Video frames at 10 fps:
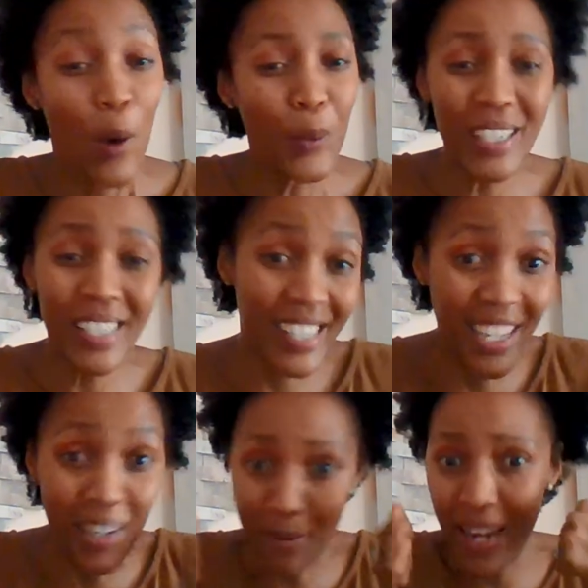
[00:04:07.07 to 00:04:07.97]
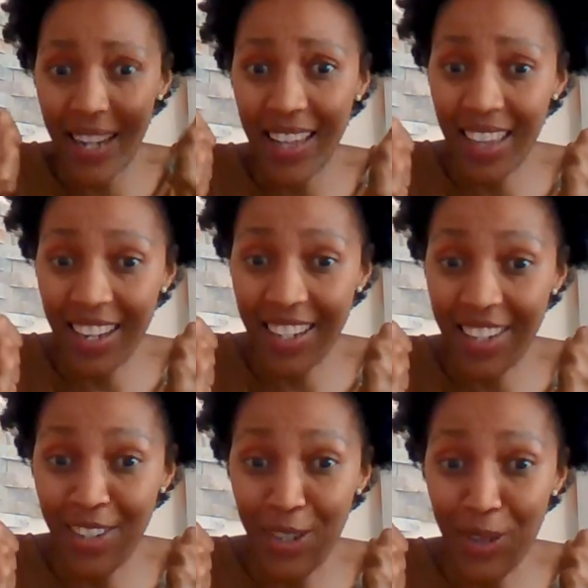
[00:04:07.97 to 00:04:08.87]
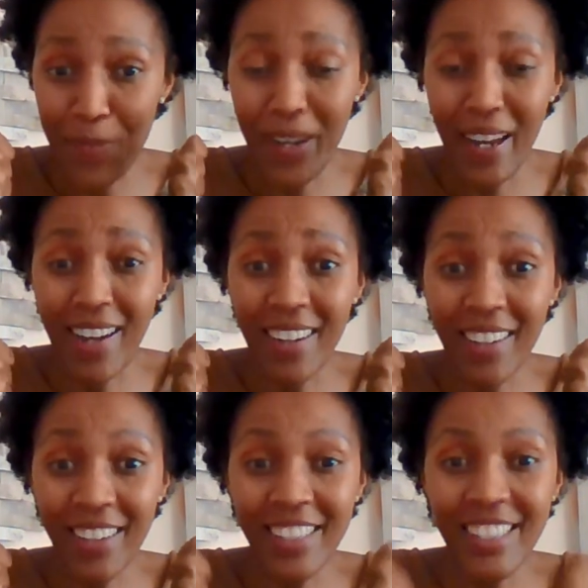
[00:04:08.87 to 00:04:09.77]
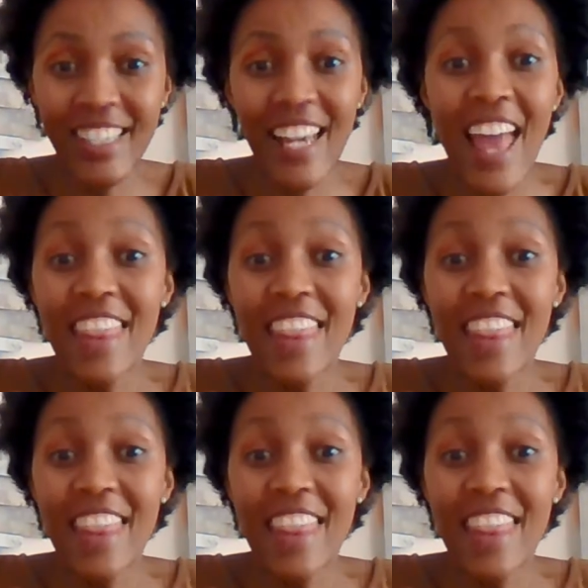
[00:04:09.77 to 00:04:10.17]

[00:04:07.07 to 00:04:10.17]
which is a great thing to do because